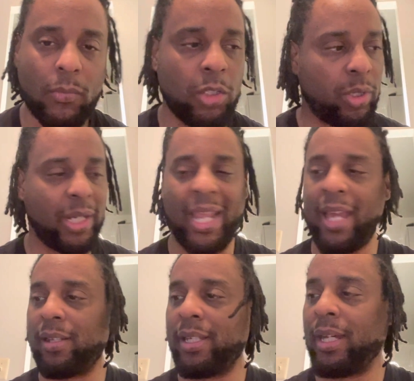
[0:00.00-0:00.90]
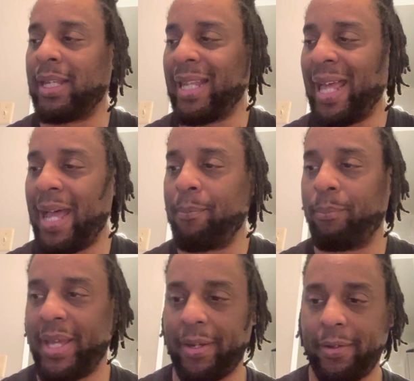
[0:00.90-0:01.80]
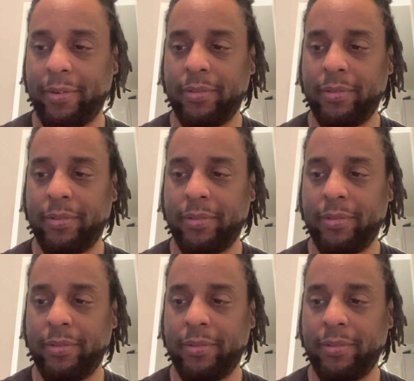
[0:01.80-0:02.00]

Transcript: you can handle it a lot better.